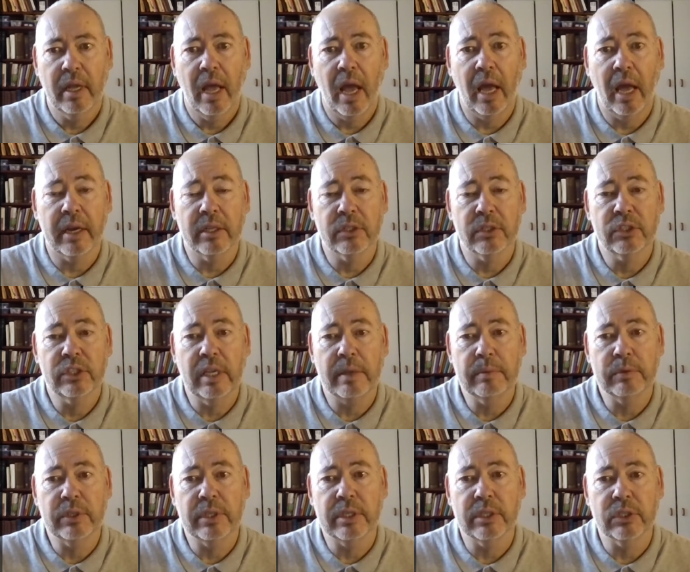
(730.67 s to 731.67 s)
And it
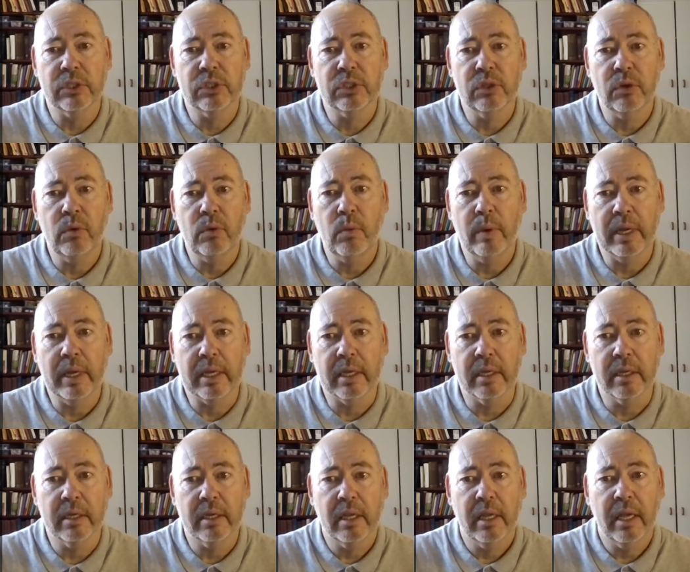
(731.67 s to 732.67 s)
seems he is so wicked,
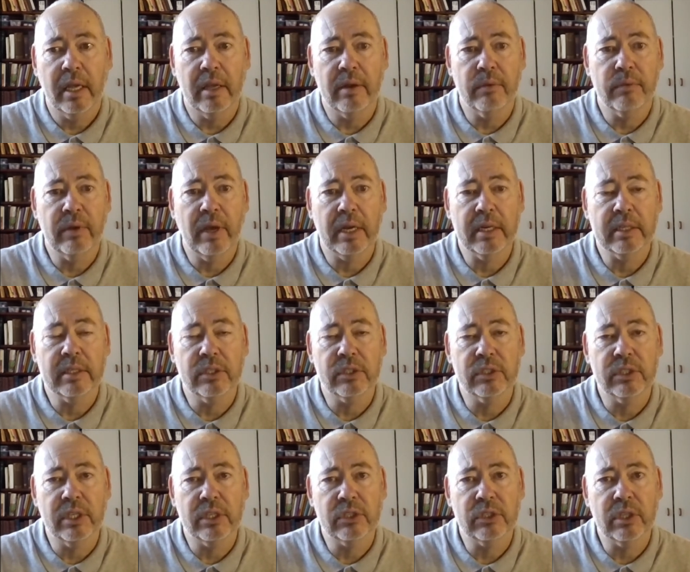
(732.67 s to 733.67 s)
in fact it
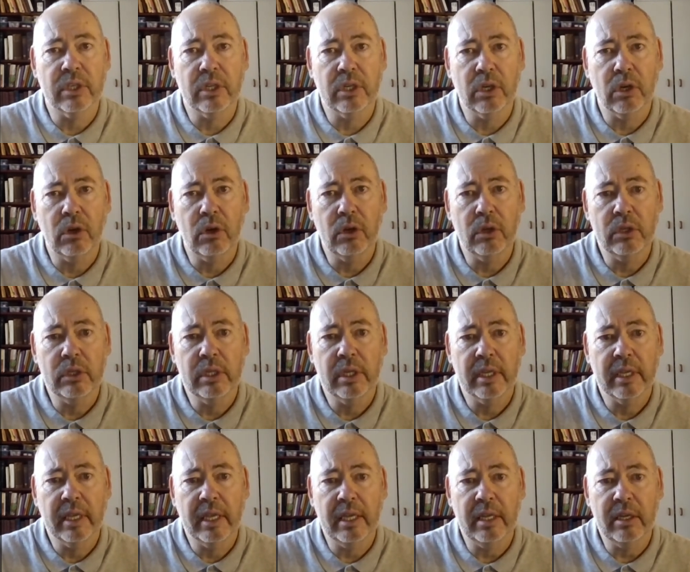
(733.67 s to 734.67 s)
says that God
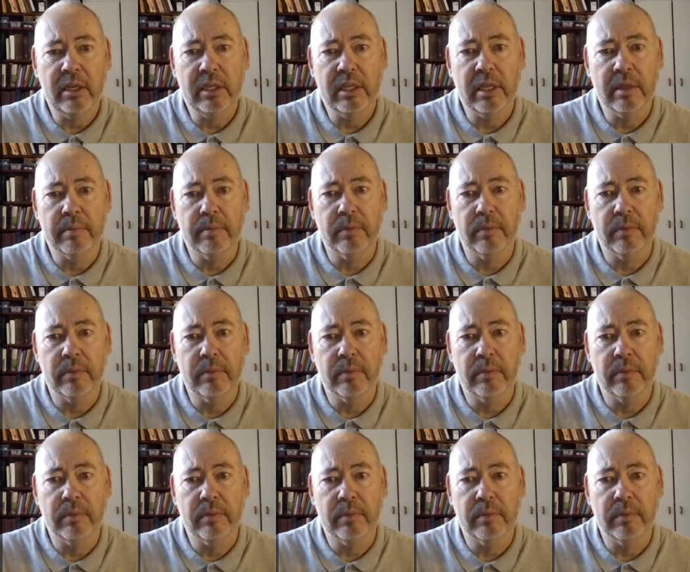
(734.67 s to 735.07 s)
killed him.